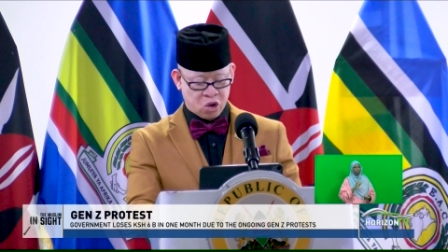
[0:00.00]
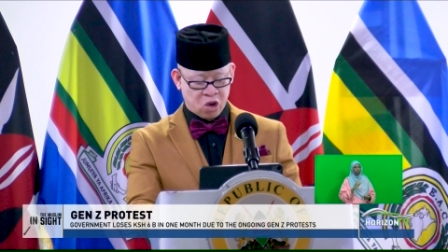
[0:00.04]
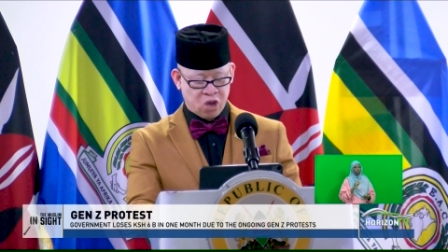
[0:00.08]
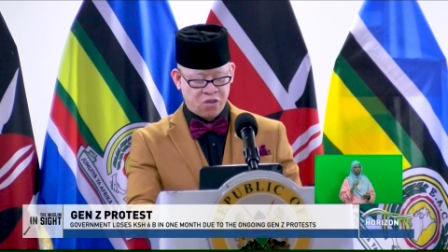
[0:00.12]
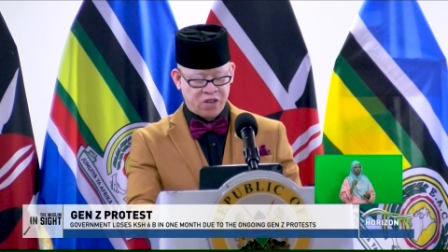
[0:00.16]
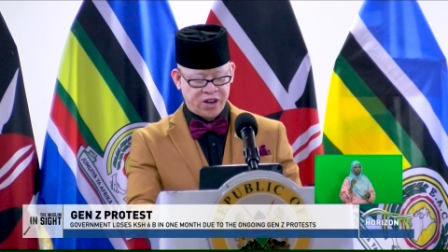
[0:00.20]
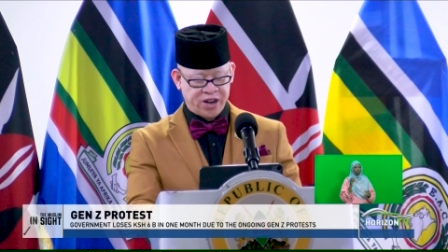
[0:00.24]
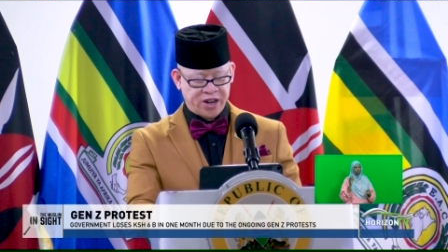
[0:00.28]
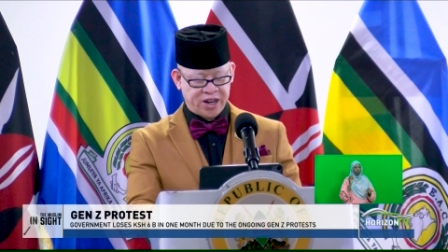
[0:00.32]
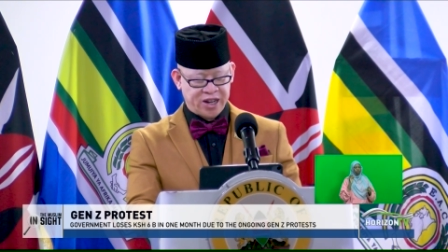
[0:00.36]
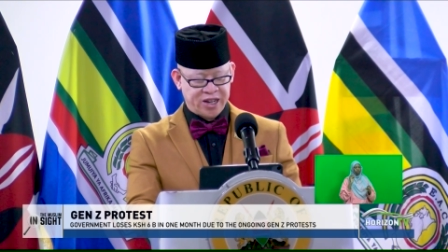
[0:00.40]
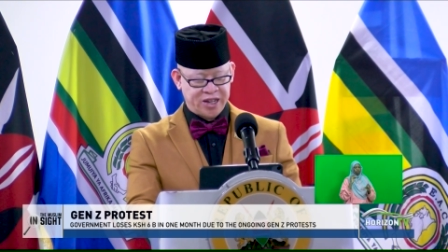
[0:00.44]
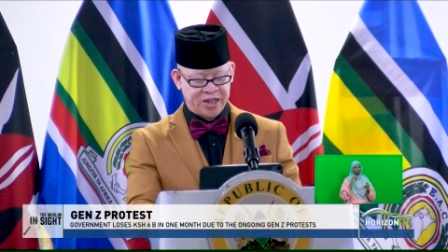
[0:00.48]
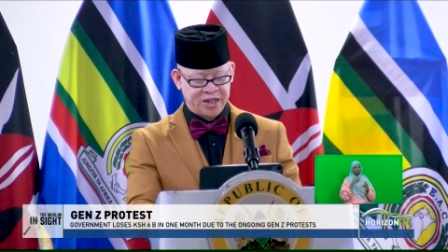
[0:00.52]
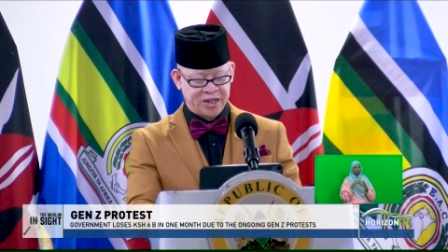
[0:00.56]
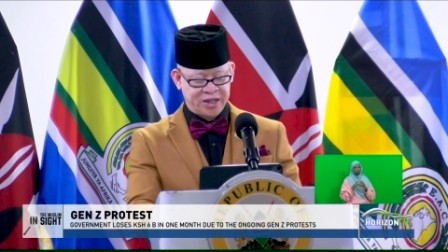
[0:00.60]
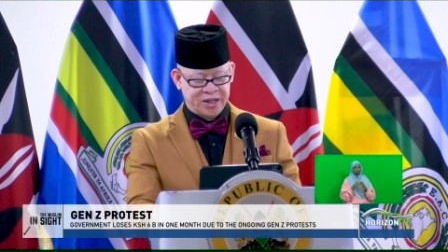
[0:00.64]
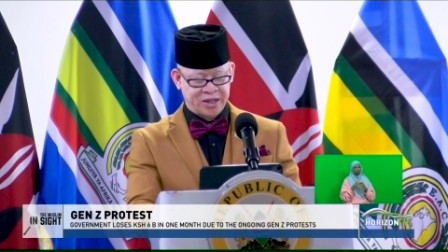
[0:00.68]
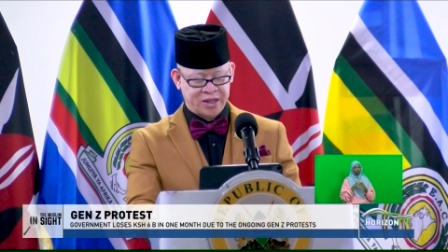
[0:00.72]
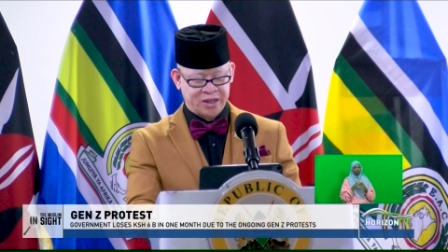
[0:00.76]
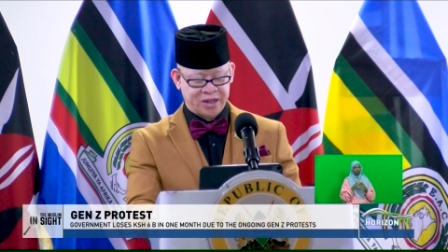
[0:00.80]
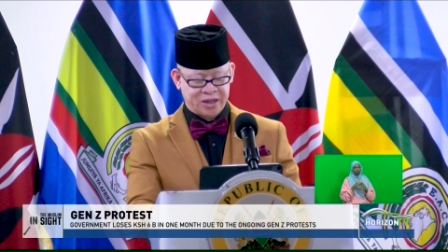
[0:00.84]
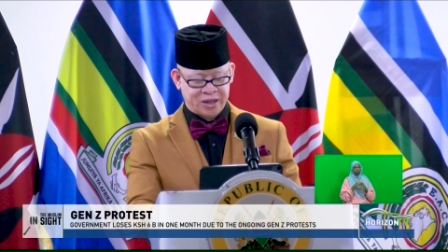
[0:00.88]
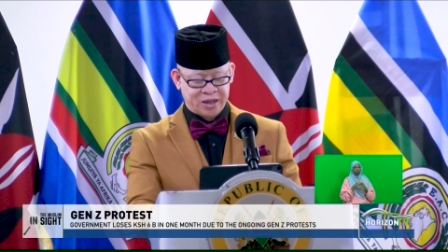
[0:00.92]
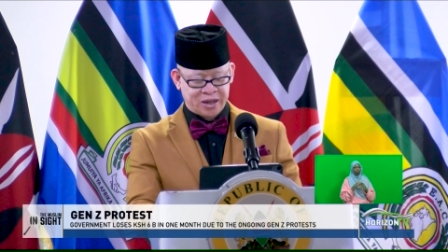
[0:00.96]
Overall,
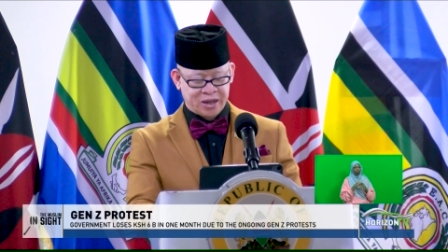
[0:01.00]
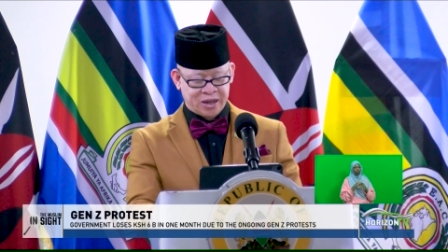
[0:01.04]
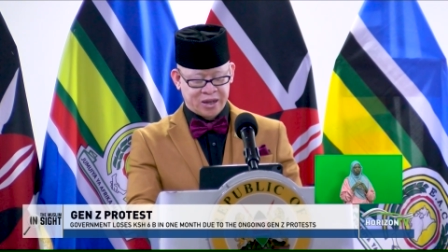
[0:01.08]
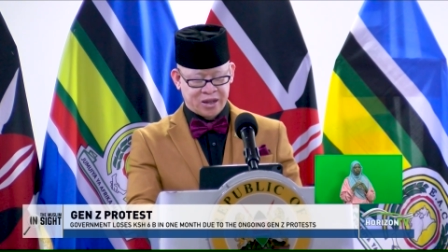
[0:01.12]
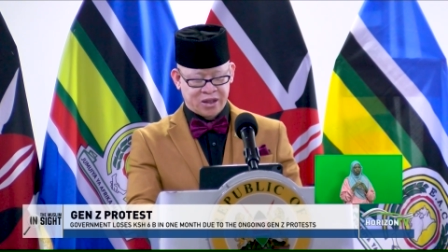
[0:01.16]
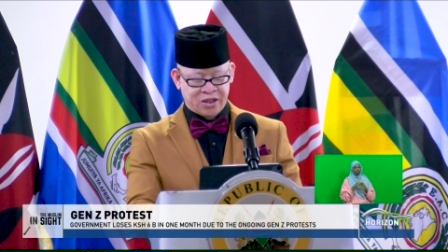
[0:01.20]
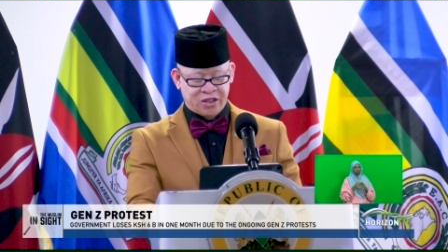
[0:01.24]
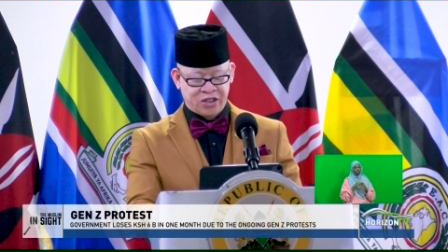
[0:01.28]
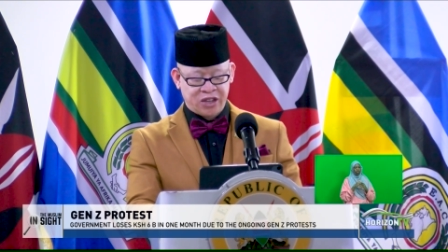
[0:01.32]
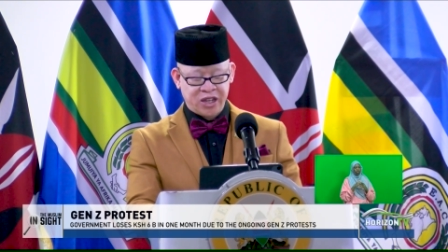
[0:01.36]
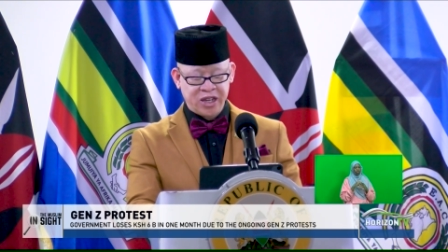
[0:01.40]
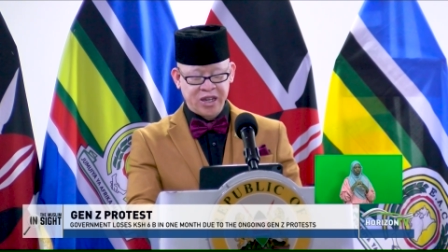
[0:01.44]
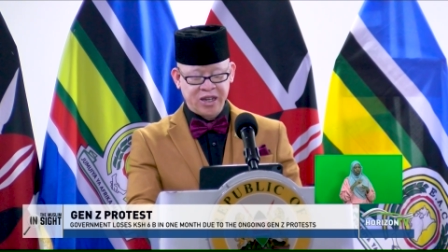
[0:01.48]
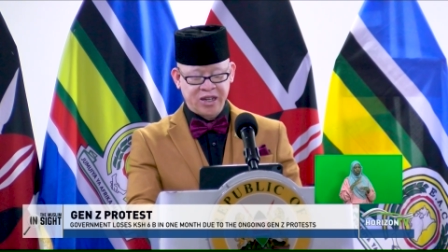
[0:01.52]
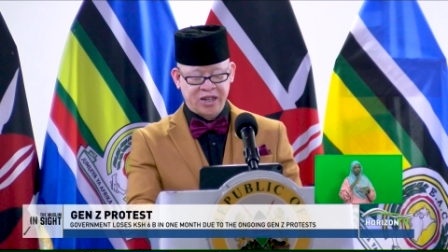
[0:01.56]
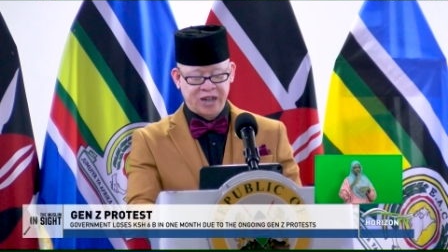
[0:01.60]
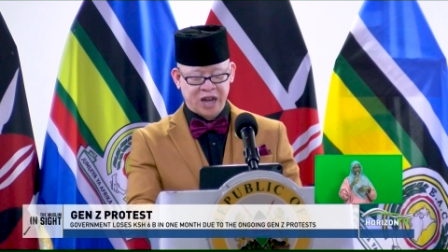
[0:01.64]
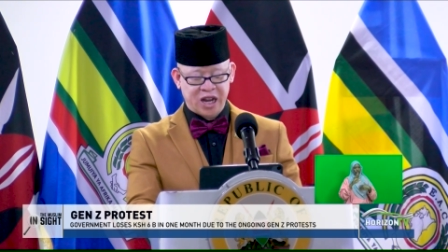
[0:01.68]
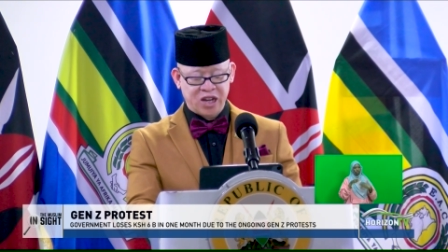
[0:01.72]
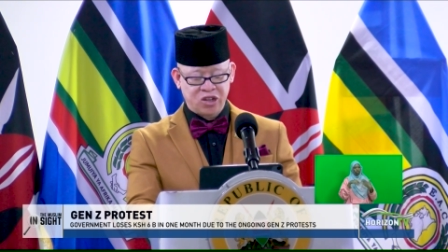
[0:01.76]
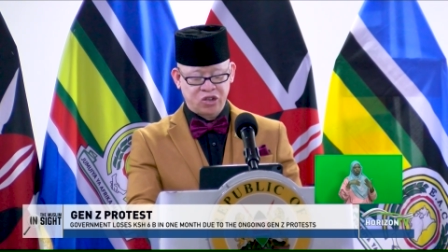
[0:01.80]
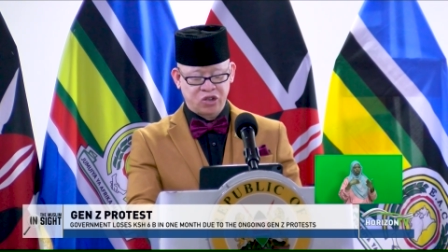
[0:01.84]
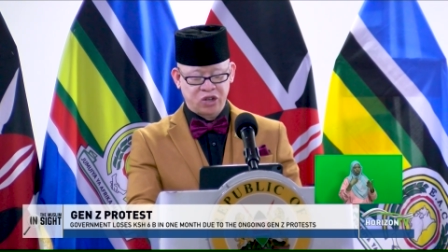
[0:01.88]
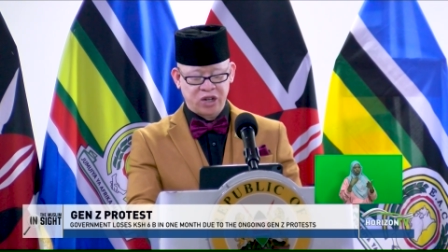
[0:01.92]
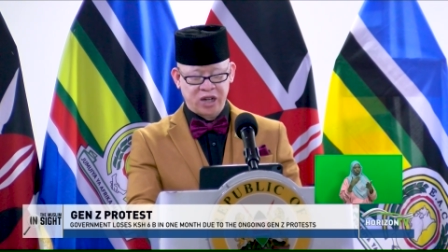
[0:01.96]
the
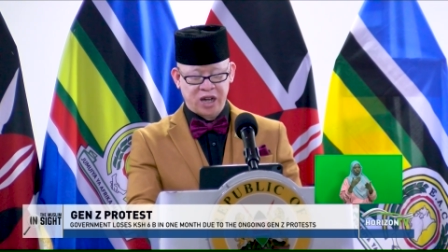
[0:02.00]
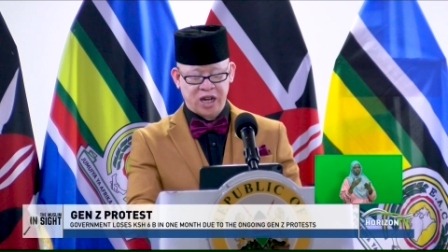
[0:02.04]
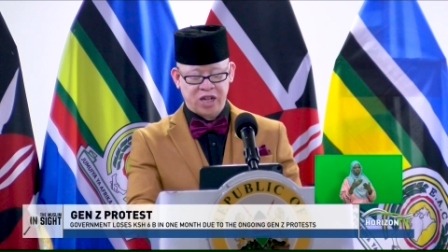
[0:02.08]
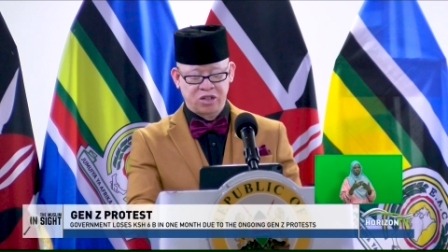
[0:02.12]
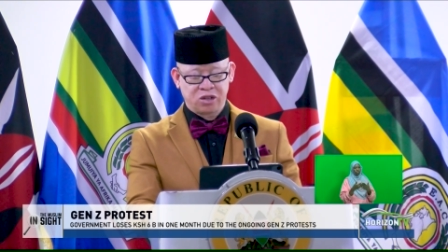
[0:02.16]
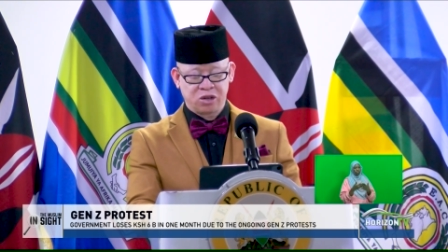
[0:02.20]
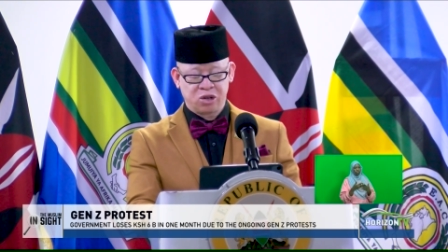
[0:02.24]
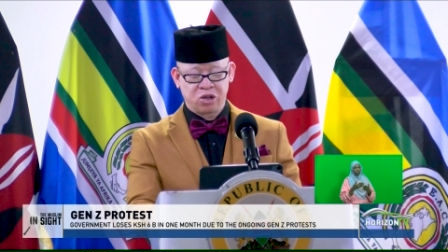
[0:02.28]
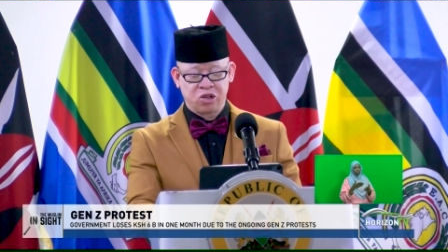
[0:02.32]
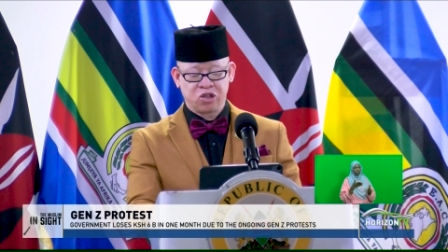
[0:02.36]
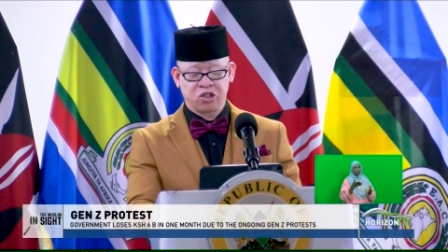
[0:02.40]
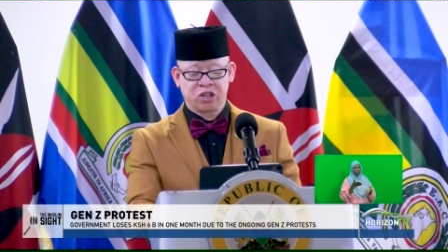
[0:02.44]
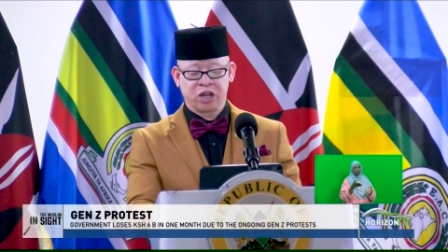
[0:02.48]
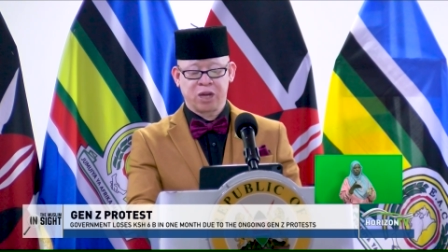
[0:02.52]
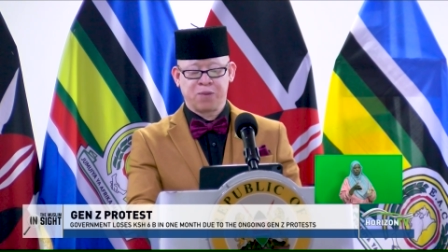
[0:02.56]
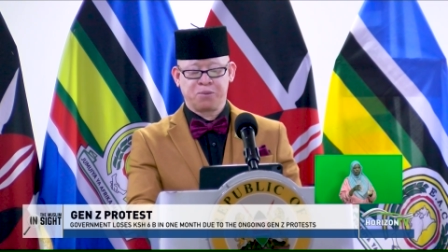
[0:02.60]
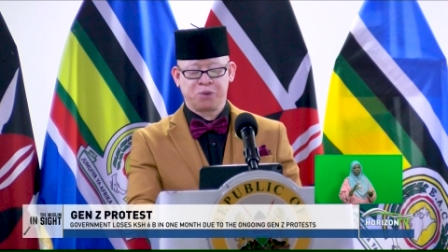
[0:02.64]
country has lost